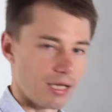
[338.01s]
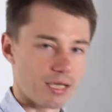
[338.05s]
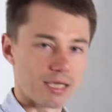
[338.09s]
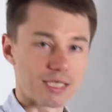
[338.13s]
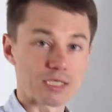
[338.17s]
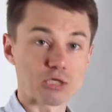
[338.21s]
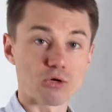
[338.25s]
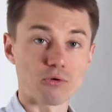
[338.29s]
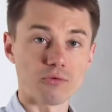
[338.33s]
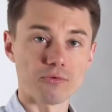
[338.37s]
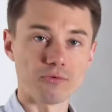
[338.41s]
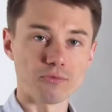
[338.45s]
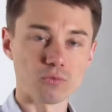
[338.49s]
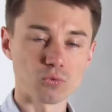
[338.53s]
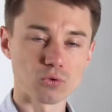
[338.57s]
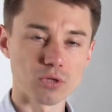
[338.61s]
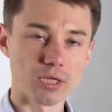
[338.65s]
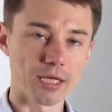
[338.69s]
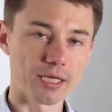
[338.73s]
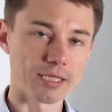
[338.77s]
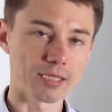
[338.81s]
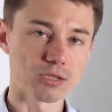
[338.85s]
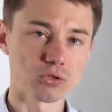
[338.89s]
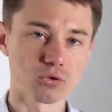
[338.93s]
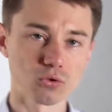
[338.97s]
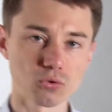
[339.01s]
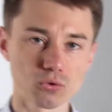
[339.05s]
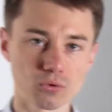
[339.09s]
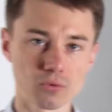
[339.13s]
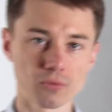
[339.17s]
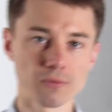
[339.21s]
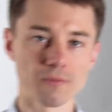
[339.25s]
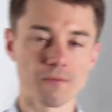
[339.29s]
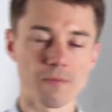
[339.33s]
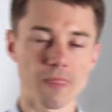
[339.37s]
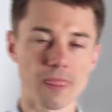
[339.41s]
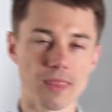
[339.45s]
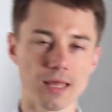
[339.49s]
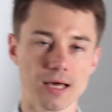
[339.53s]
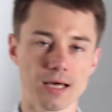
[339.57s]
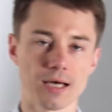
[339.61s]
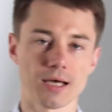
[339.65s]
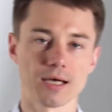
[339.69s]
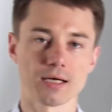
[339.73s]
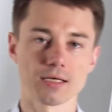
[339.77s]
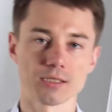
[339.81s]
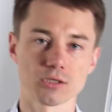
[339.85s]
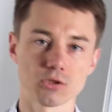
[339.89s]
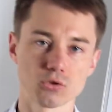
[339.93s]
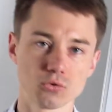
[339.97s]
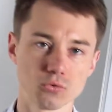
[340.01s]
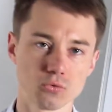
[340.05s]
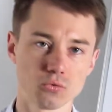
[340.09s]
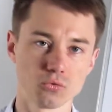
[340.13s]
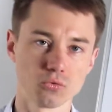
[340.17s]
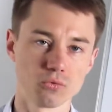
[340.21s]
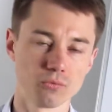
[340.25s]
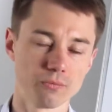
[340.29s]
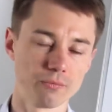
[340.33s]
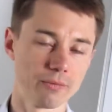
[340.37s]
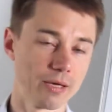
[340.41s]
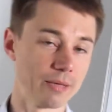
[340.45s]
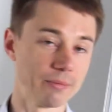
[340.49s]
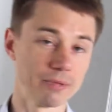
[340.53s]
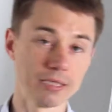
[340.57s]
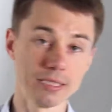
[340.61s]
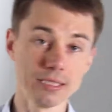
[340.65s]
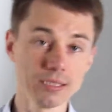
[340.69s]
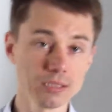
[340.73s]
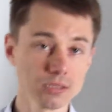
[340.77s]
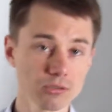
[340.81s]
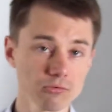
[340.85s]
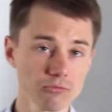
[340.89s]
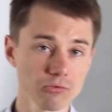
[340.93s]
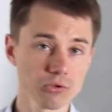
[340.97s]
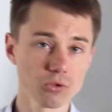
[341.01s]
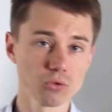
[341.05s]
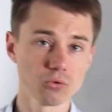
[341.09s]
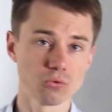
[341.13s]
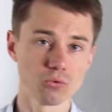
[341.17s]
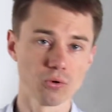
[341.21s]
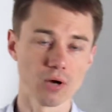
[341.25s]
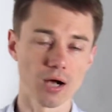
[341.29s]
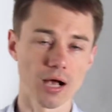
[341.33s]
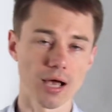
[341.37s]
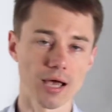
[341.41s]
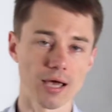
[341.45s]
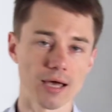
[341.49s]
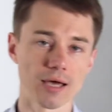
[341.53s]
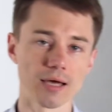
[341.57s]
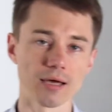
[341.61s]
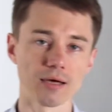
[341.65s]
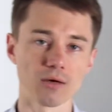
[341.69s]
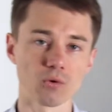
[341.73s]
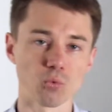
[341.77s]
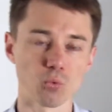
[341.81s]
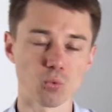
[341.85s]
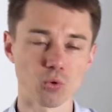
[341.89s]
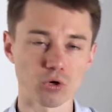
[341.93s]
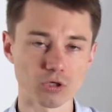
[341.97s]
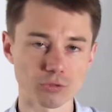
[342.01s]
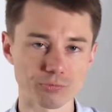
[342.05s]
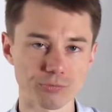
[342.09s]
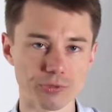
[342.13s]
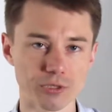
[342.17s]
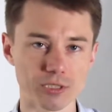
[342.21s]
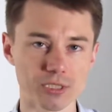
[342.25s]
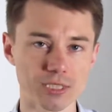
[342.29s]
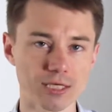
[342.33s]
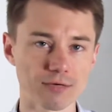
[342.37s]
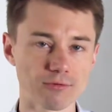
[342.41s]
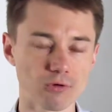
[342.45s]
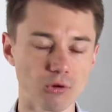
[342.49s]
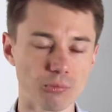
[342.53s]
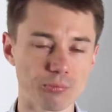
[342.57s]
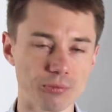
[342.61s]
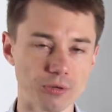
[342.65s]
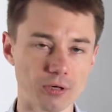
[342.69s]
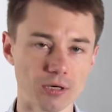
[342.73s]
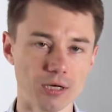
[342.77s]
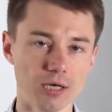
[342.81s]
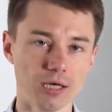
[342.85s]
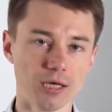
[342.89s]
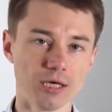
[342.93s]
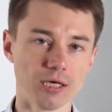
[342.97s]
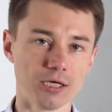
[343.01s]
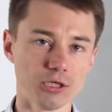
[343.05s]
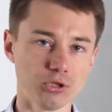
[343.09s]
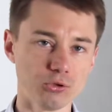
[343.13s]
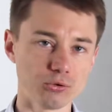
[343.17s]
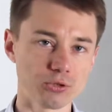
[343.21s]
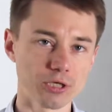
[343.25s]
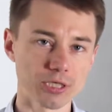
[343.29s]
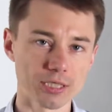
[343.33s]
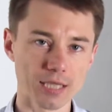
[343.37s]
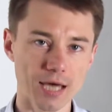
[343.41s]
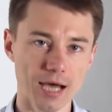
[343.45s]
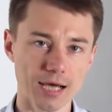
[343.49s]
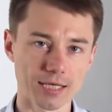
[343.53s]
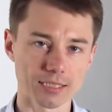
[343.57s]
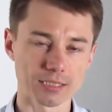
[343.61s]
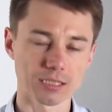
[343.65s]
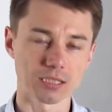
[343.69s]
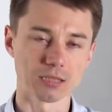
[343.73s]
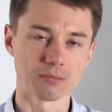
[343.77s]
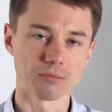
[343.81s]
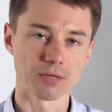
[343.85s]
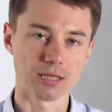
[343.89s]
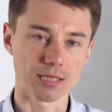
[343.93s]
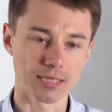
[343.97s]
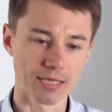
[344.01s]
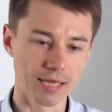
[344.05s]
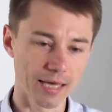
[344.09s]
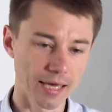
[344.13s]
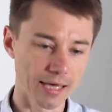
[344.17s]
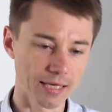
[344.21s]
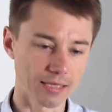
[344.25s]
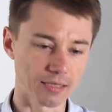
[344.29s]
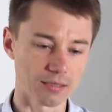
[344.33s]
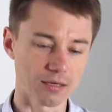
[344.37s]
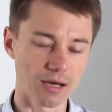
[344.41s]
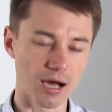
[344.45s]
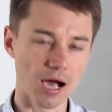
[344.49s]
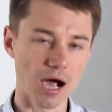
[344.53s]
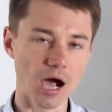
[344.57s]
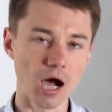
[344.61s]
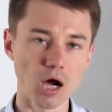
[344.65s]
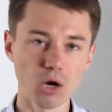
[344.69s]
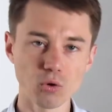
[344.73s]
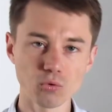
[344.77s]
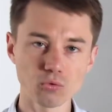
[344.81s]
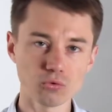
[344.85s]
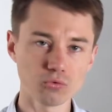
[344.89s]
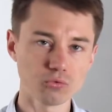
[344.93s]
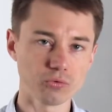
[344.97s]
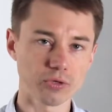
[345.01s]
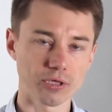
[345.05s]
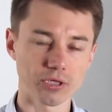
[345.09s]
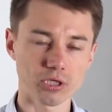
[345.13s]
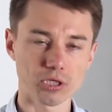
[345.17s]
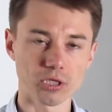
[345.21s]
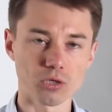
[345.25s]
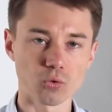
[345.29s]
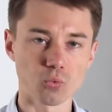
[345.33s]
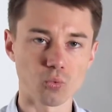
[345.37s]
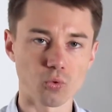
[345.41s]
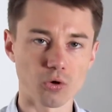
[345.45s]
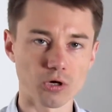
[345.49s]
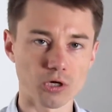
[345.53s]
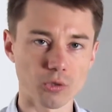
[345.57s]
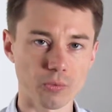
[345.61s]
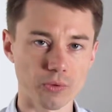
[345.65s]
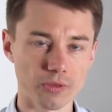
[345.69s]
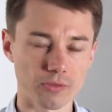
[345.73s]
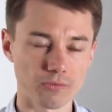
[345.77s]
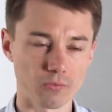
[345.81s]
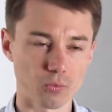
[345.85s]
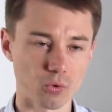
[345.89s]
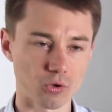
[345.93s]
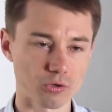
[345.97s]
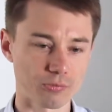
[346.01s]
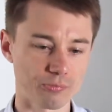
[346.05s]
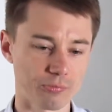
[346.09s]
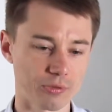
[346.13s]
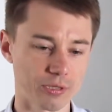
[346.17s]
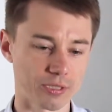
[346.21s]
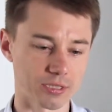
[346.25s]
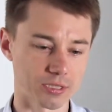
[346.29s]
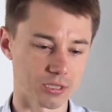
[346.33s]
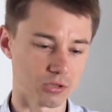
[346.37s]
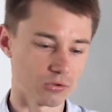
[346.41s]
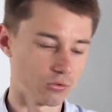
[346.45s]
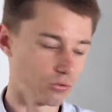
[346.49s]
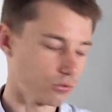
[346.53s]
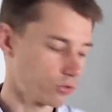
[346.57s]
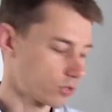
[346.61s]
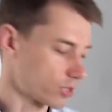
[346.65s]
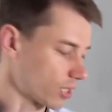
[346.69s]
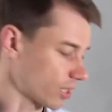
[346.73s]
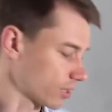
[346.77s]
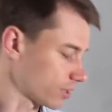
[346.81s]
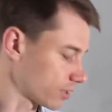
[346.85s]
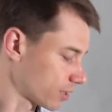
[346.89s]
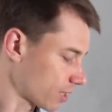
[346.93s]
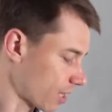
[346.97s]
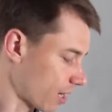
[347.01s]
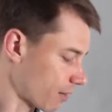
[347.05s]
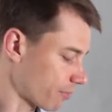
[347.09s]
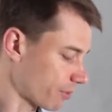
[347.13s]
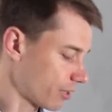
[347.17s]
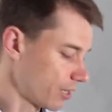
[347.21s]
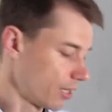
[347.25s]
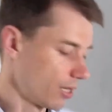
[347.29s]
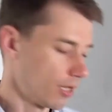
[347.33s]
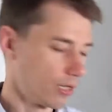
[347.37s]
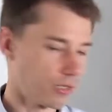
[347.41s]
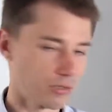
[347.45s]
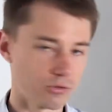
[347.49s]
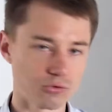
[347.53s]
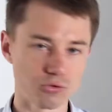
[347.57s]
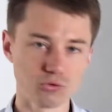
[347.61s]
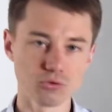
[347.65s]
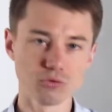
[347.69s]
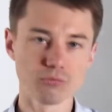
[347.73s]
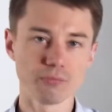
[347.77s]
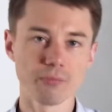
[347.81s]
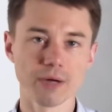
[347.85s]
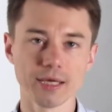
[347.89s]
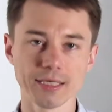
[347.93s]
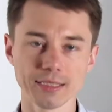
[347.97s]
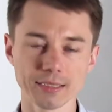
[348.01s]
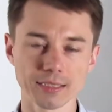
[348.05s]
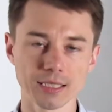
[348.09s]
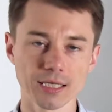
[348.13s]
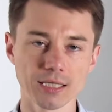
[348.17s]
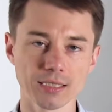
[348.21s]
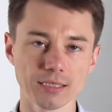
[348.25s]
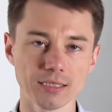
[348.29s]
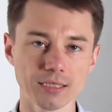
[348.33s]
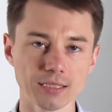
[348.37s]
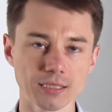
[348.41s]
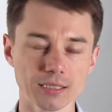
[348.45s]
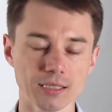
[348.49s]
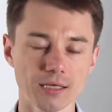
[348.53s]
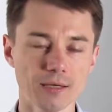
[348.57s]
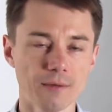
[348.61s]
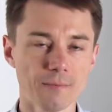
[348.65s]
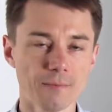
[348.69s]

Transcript: So if you would like to maybe interview a WordPress developer, you can ask him like, hey, how do you actually work with WordPress? Do you set it up? Do you maintain it?